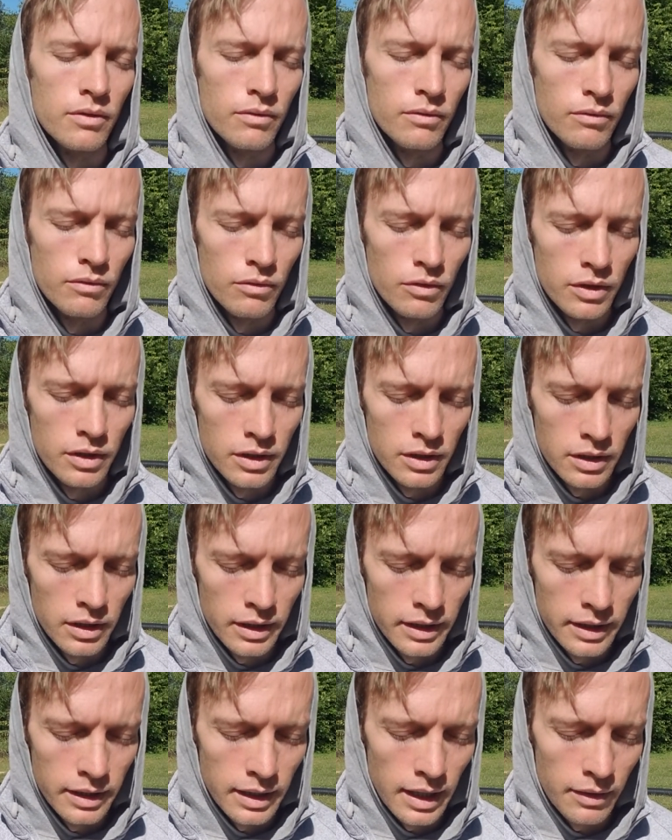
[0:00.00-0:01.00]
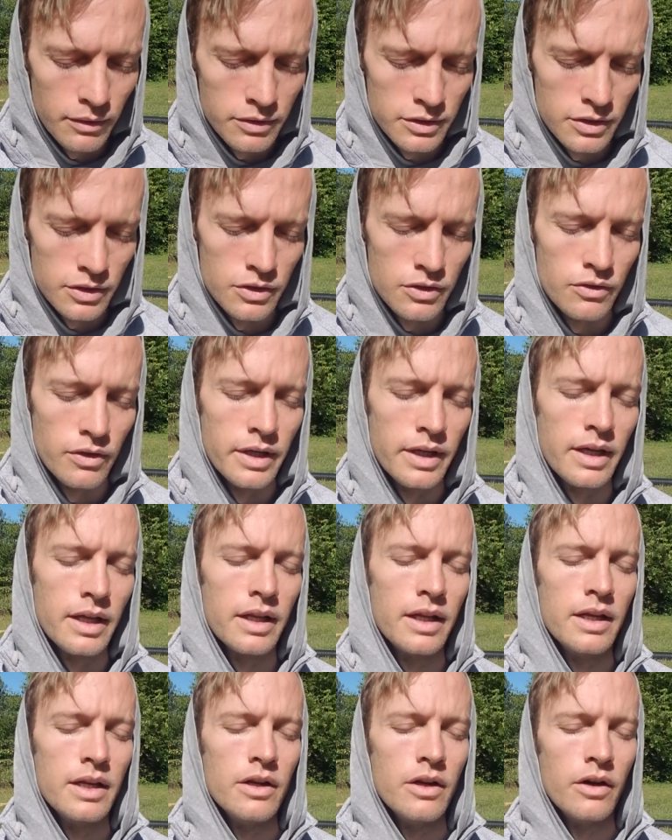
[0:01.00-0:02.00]
Really, I was just drinking
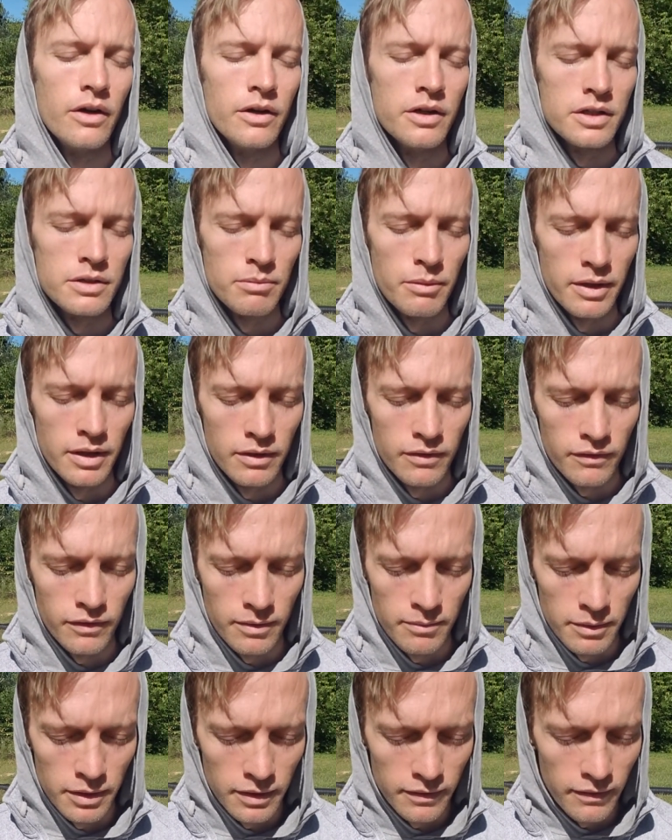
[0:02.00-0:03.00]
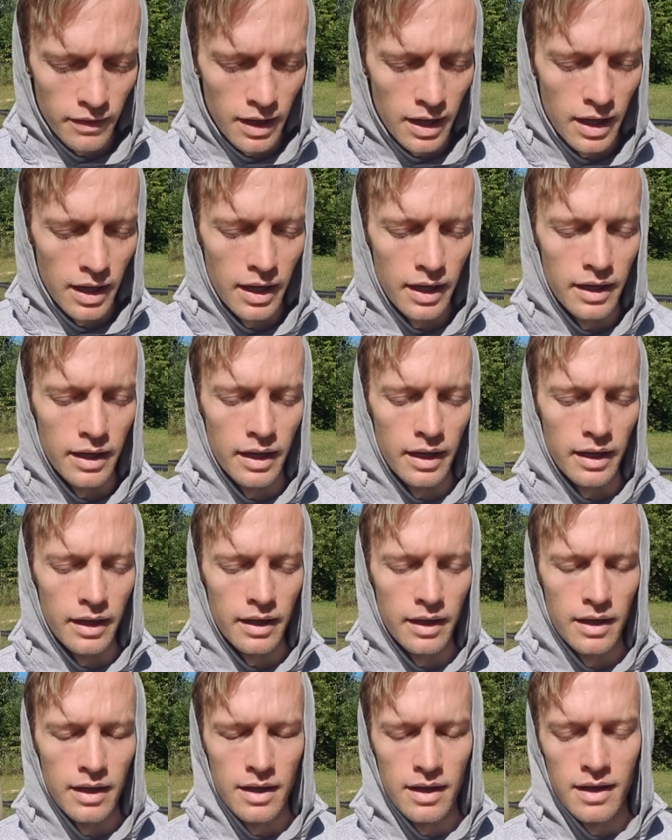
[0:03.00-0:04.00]
in nourishment from the divine. I
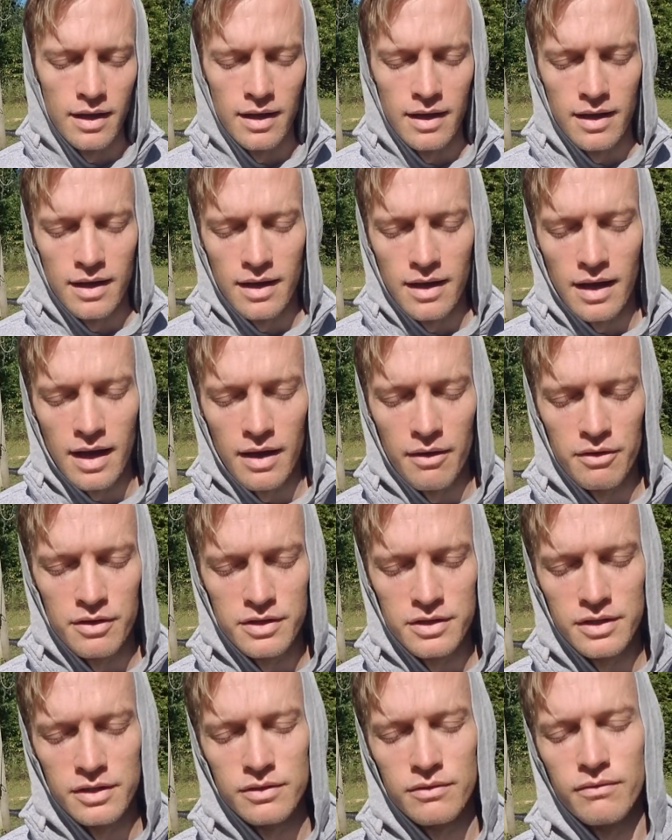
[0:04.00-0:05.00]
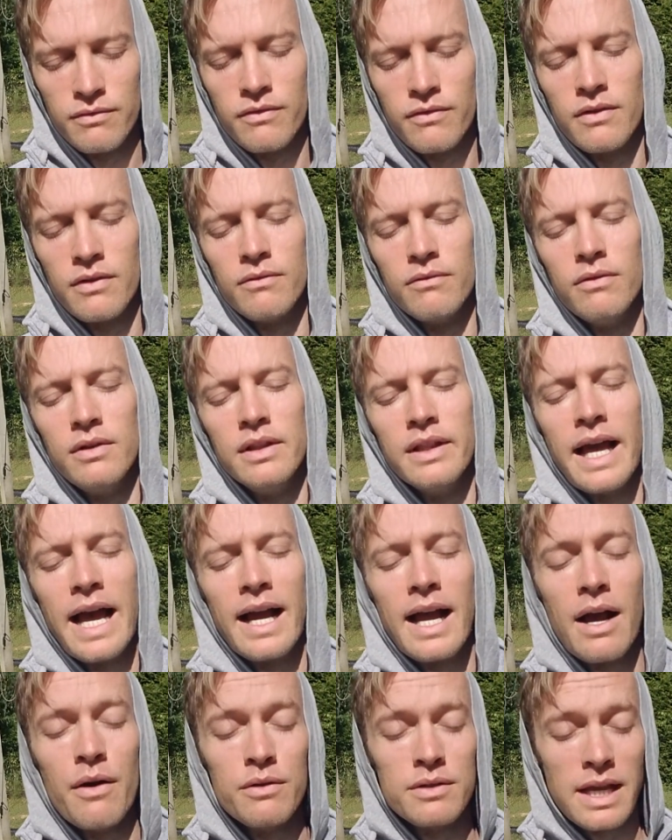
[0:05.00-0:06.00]
was just
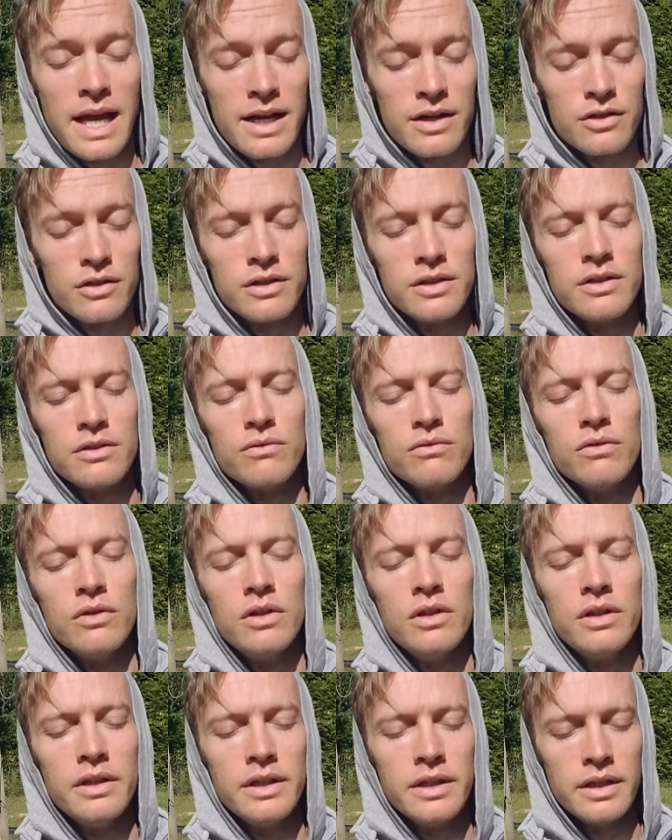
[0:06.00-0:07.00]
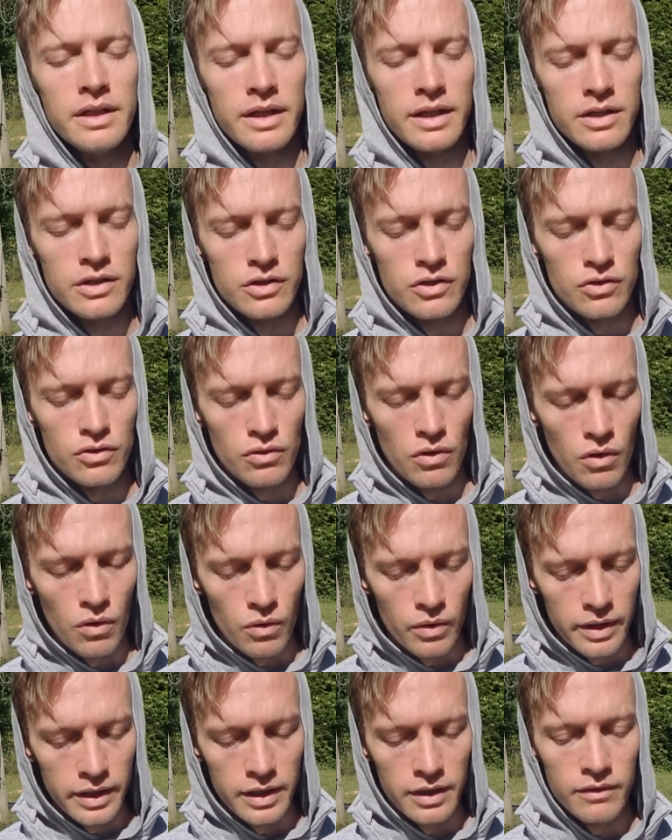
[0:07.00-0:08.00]
relaxed. I was actually just really
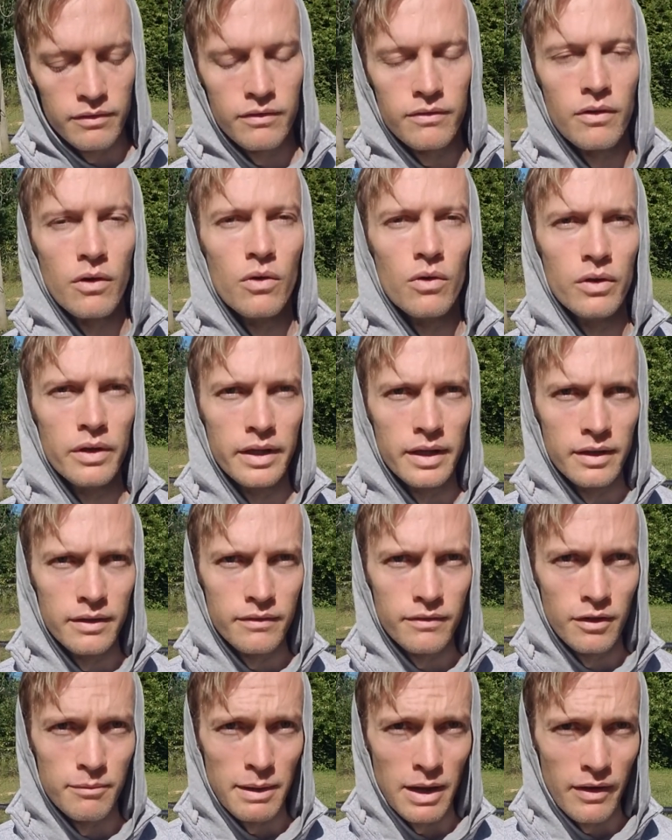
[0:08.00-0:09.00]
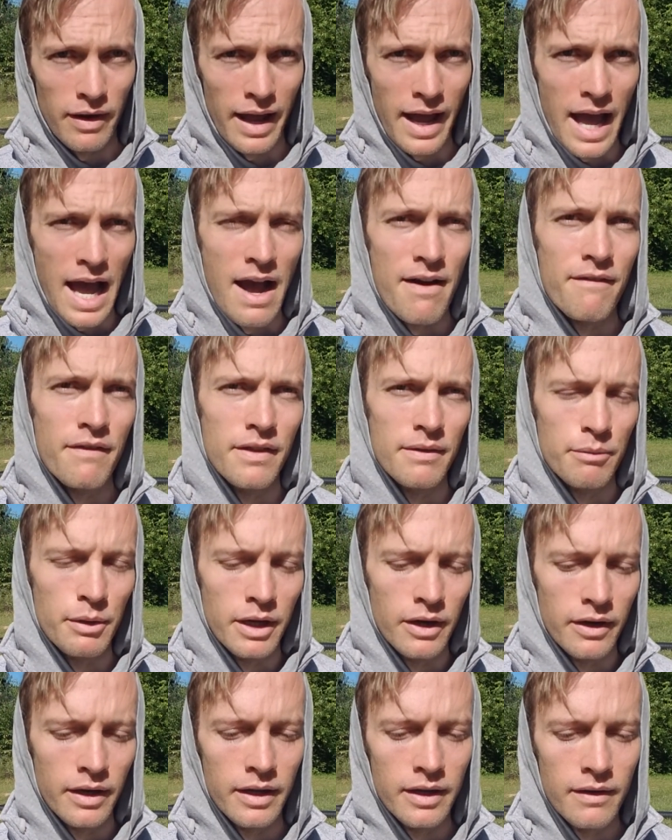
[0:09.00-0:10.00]
enjoying it fully for about half of the
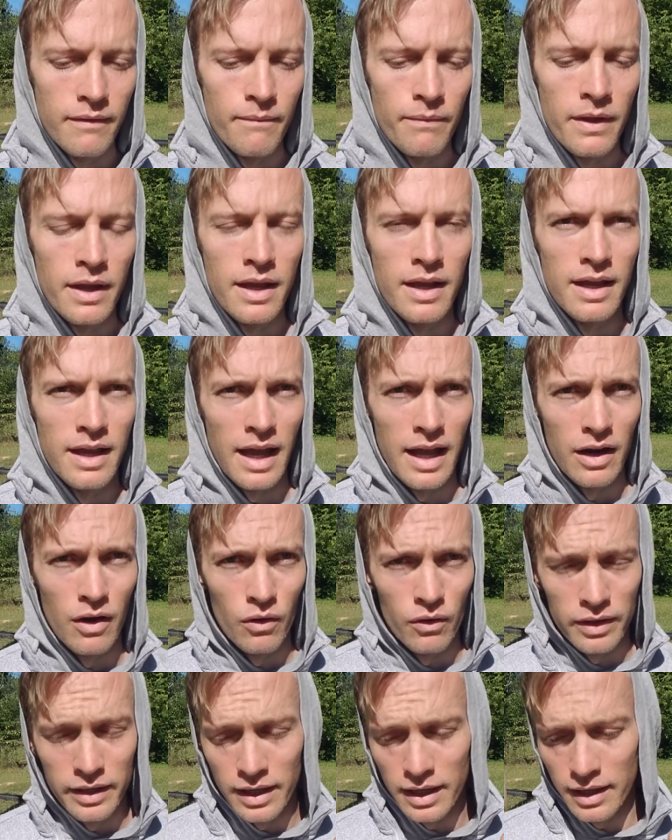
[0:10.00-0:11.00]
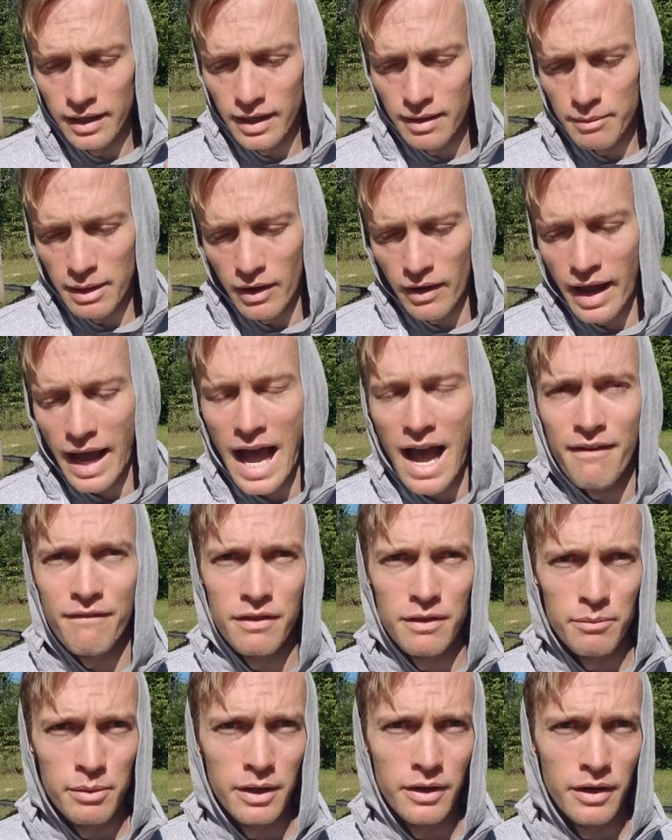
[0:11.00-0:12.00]
period, and only about half of
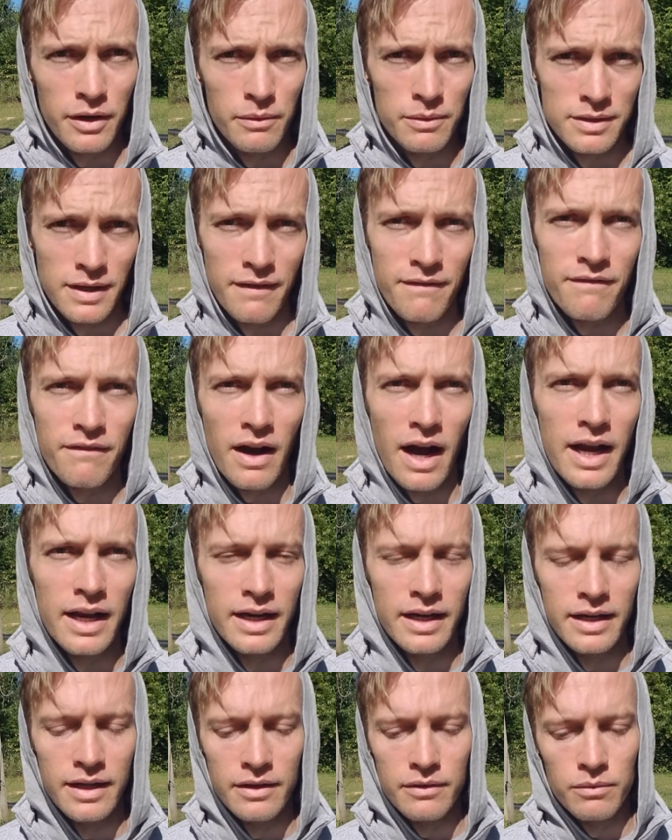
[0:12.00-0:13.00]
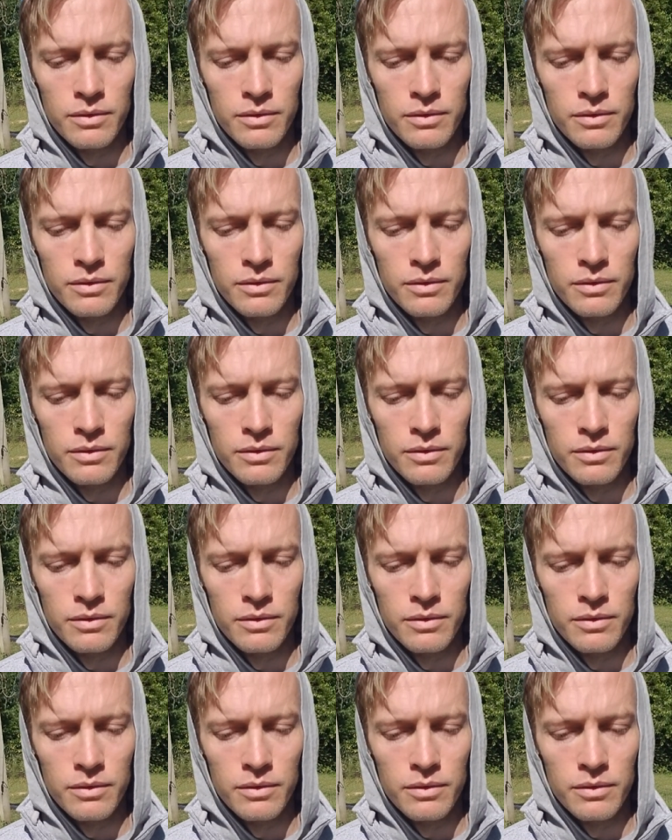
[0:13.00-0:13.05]
the period was I fighting it.